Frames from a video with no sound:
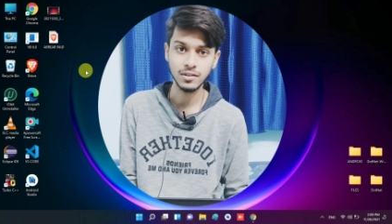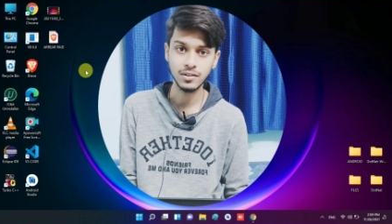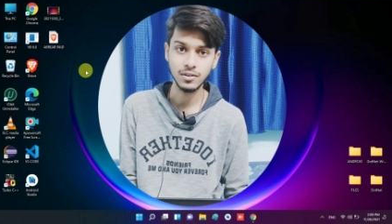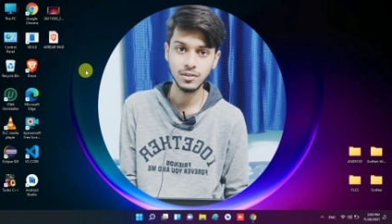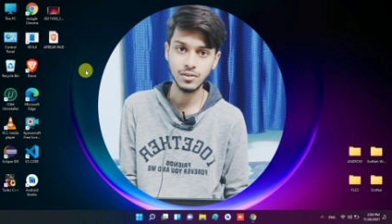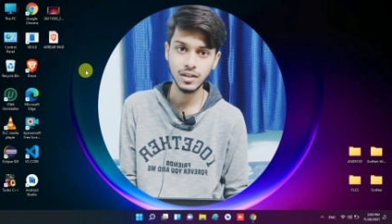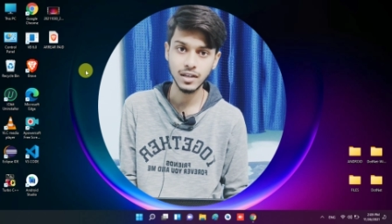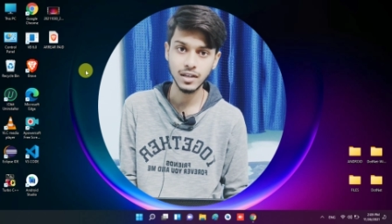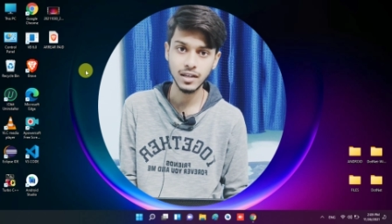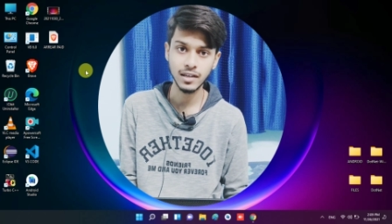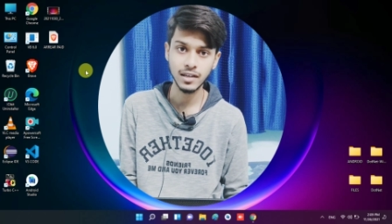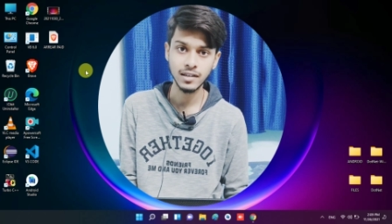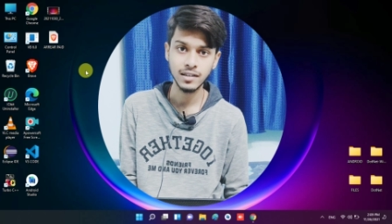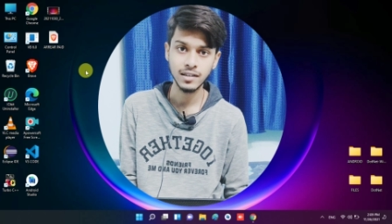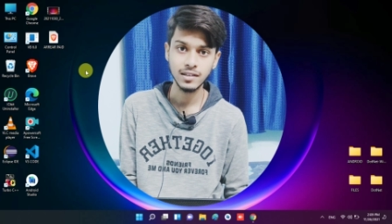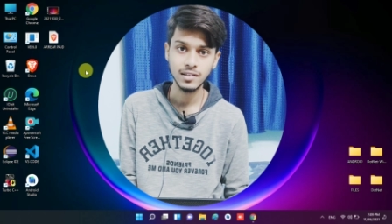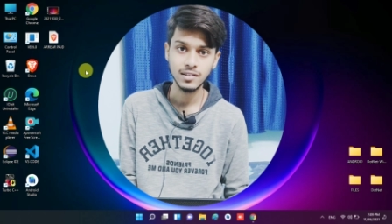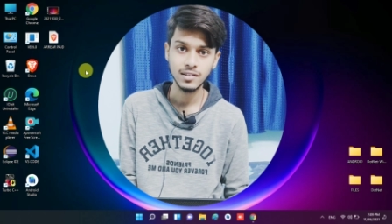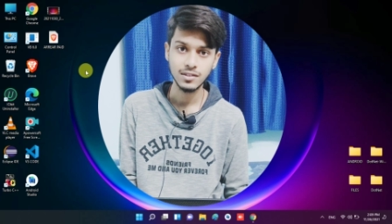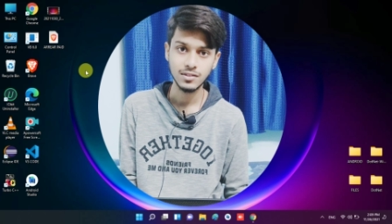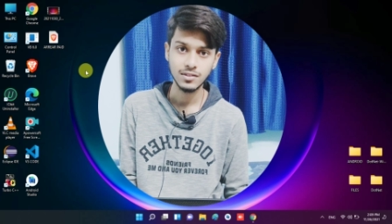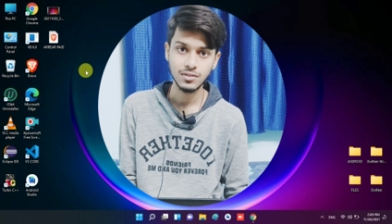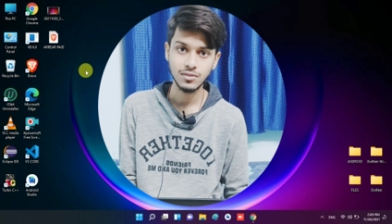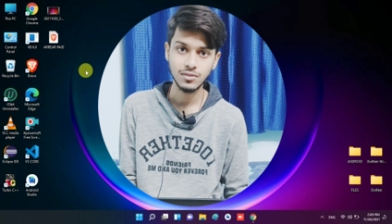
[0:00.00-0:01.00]
Okay,
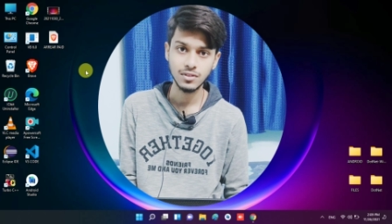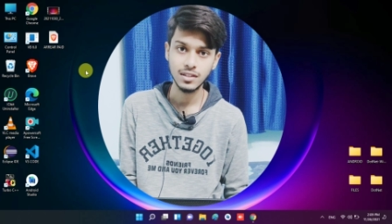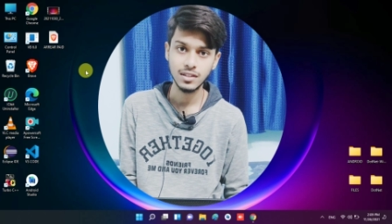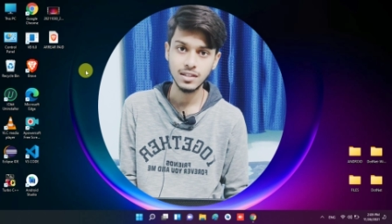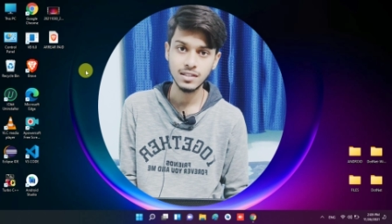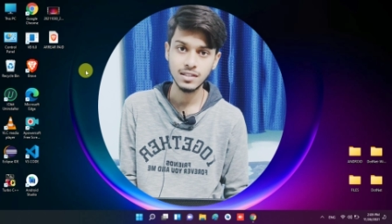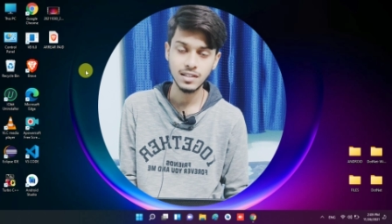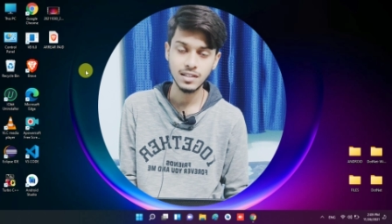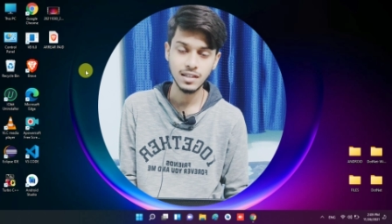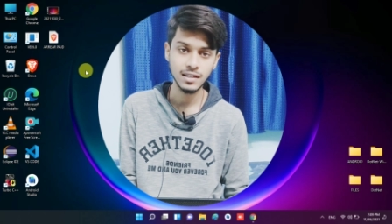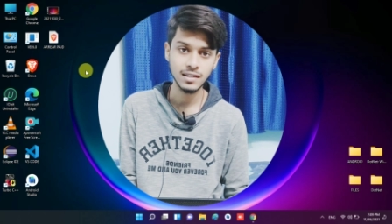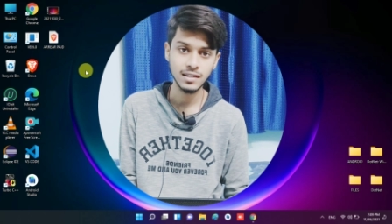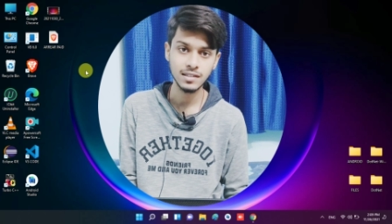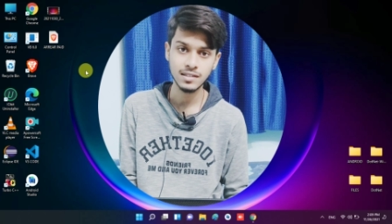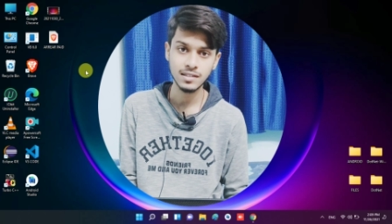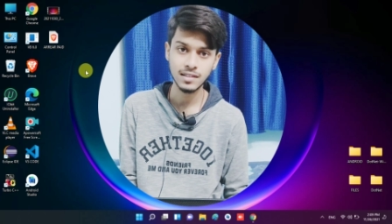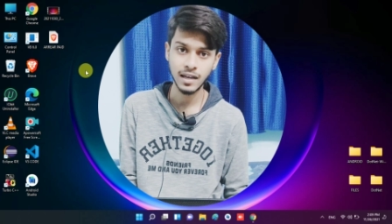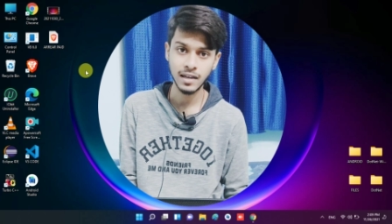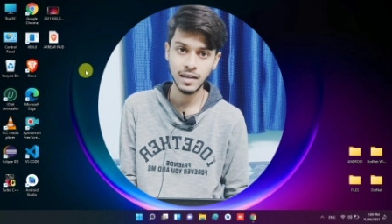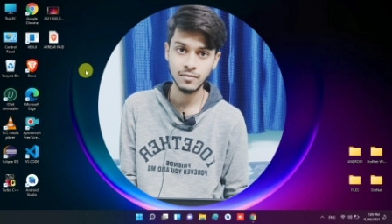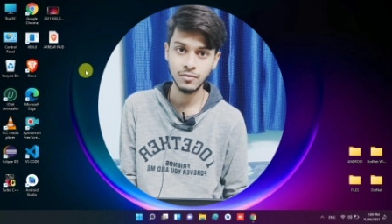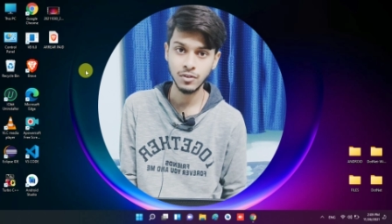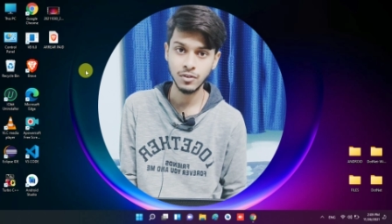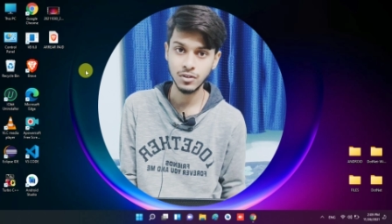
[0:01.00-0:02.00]
so these things
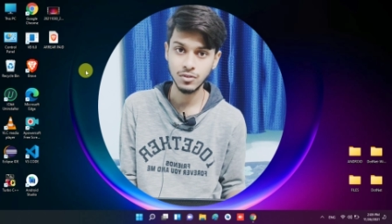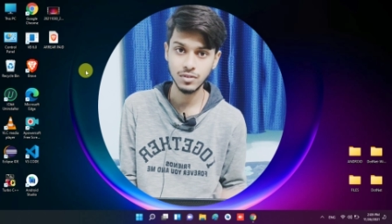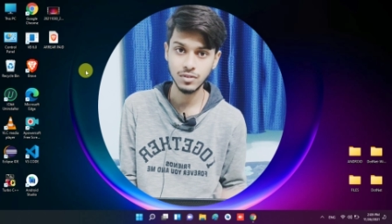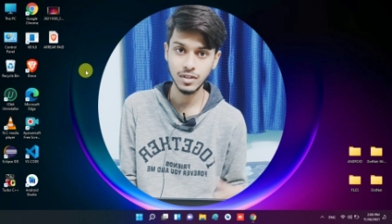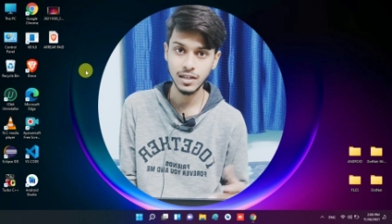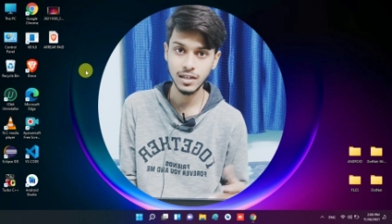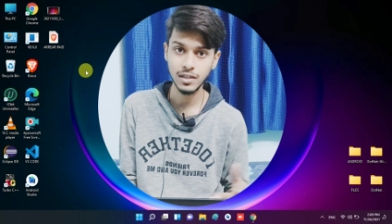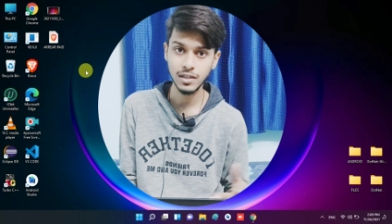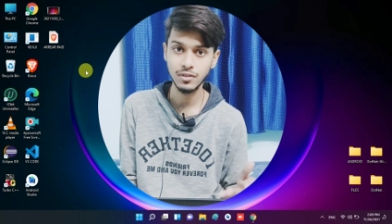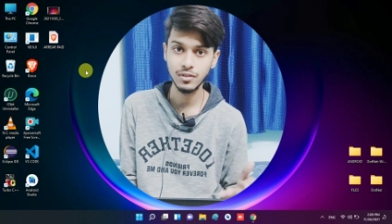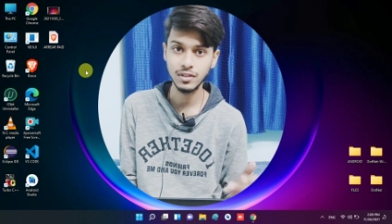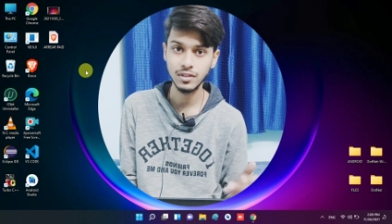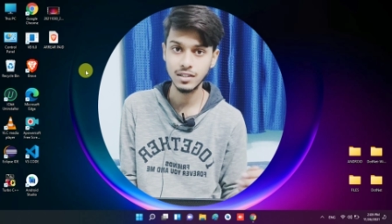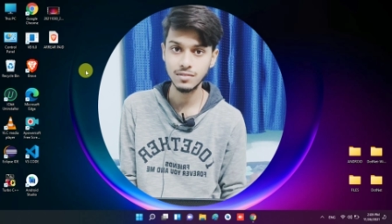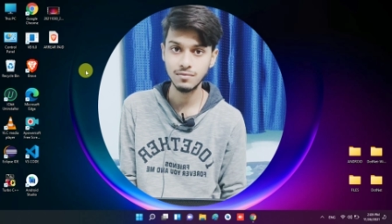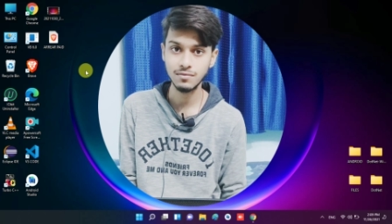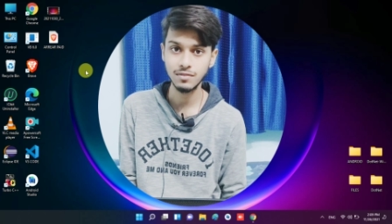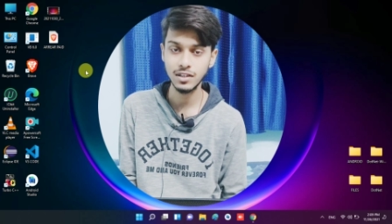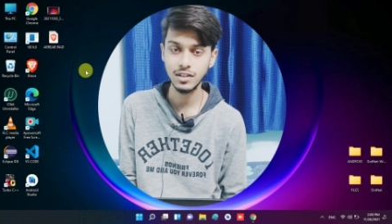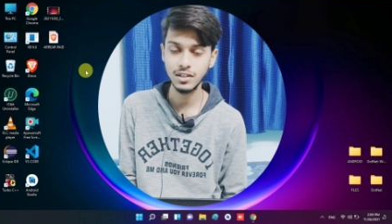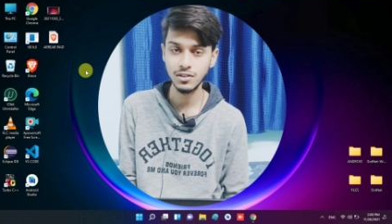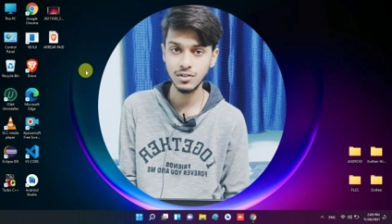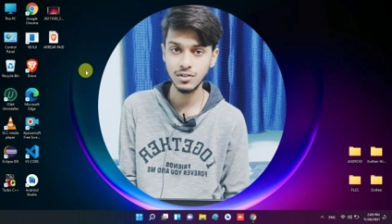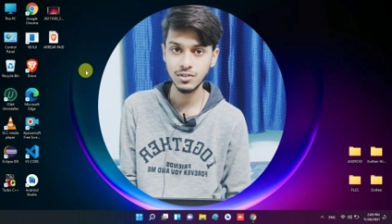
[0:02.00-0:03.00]
I want to tell you in this
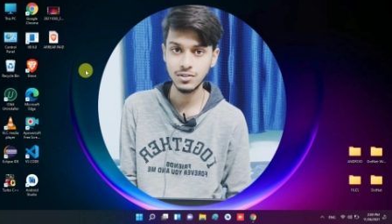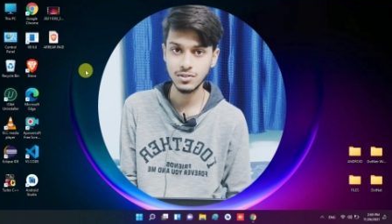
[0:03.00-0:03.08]
video.